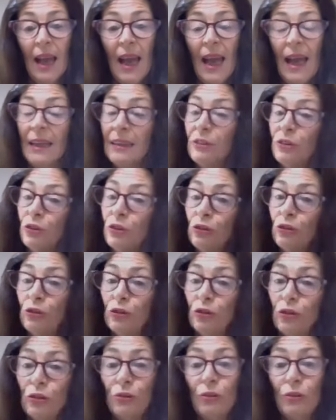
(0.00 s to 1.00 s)
and
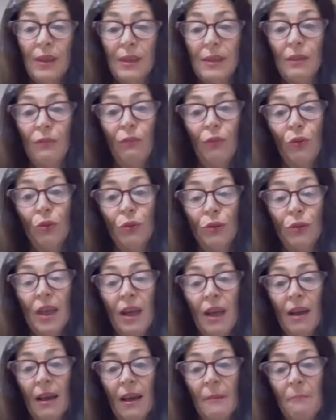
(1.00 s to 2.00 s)
do this full
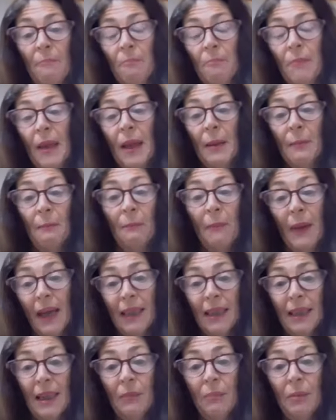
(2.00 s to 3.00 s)
time,
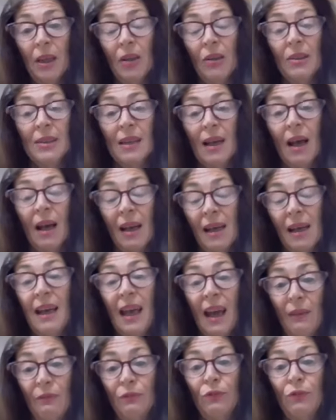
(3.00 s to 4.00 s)
mainly because I
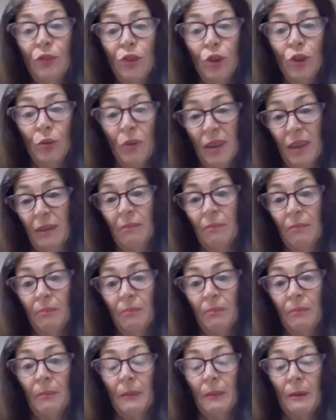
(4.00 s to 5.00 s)
love doing
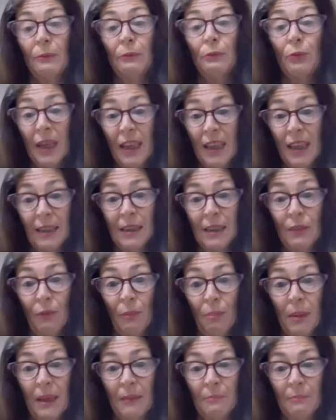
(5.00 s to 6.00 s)
readings for
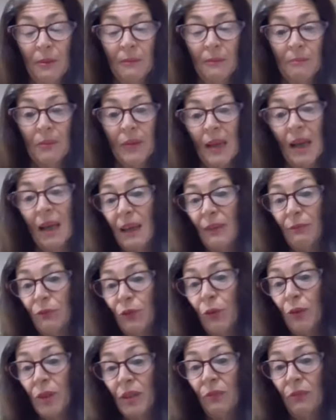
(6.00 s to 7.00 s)
people. I love
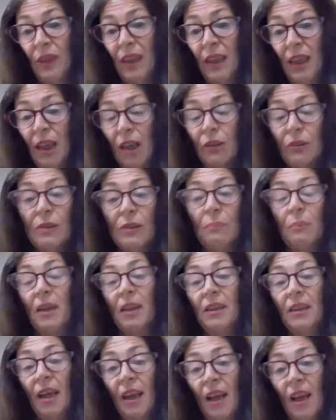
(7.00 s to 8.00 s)
doing the videos,
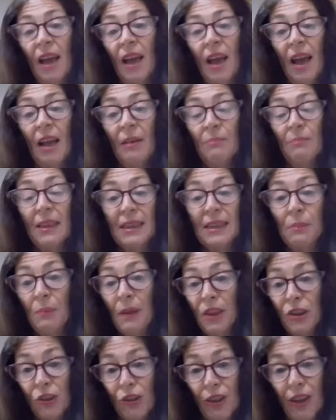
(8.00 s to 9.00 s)
but my
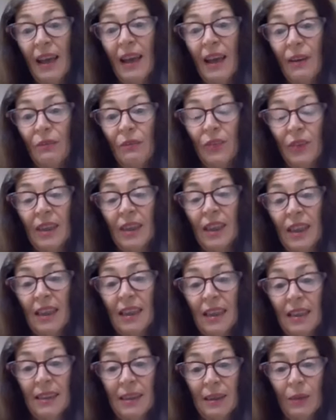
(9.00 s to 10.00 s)
special love
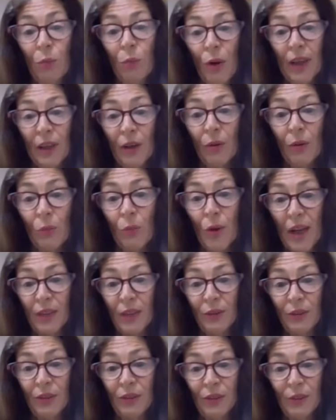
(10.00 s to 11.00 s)
is
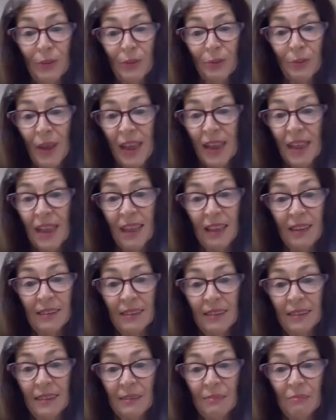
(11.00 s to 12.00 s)
one-on-one
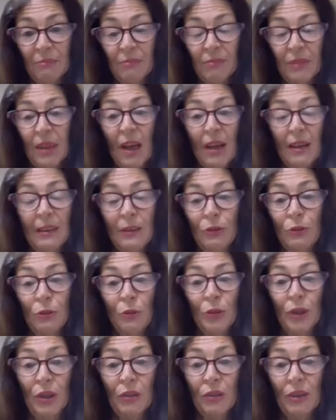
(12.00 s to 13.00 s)
readings. I
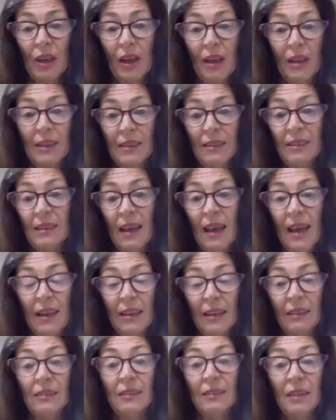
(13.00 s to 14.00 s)
adore you guys
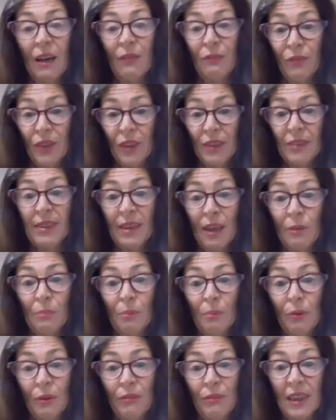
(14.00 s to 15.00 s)
and I feel so
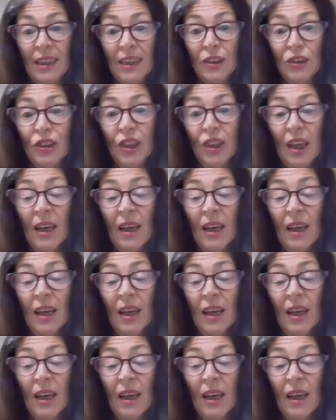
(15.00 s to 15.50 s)
privileged